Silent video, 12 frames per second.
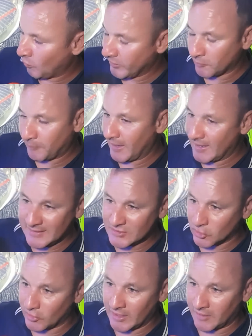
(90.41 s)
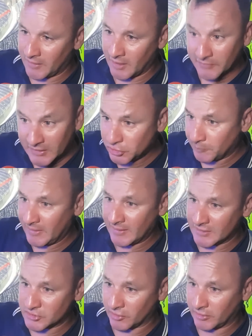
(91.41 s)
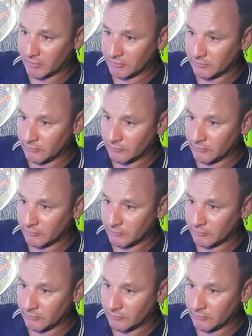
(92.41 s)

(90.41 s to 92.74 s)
We could put any side out there and they should beat that side.